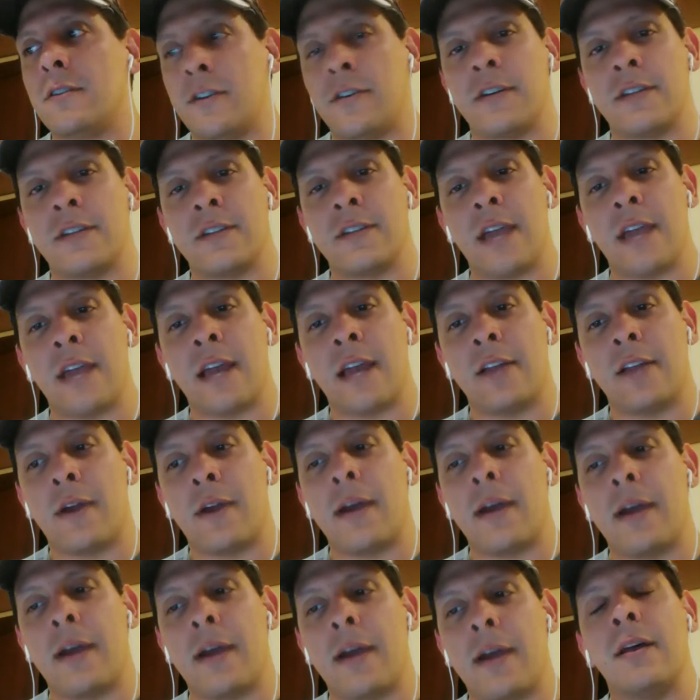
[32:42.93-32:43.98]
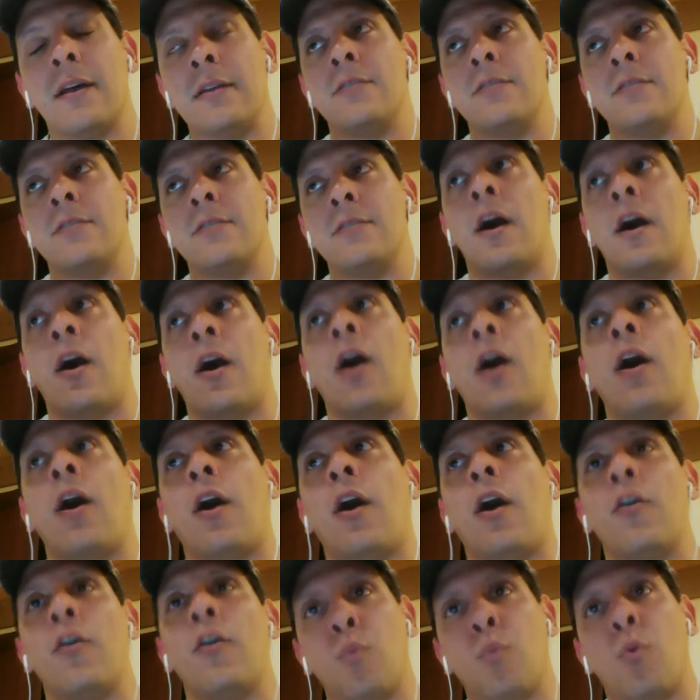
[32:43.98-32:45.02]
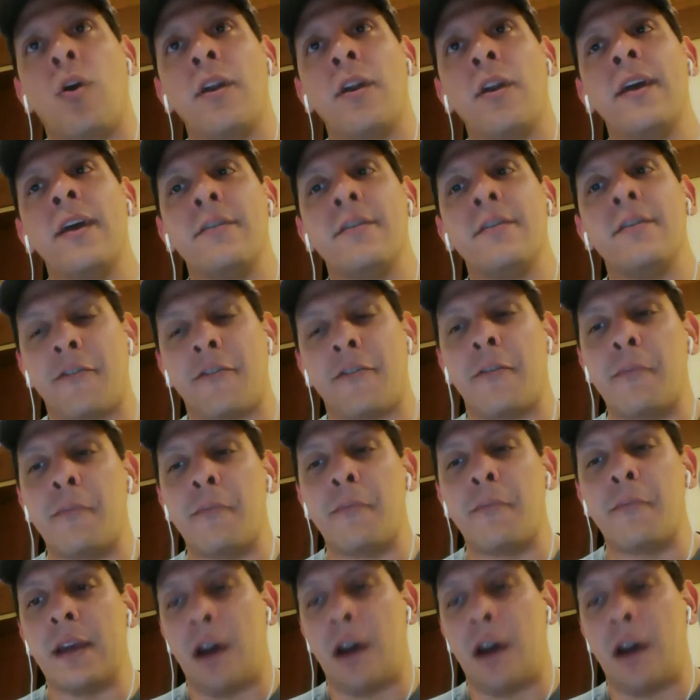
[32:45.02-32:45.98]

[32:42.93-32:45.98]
exactly right. On one end, for me,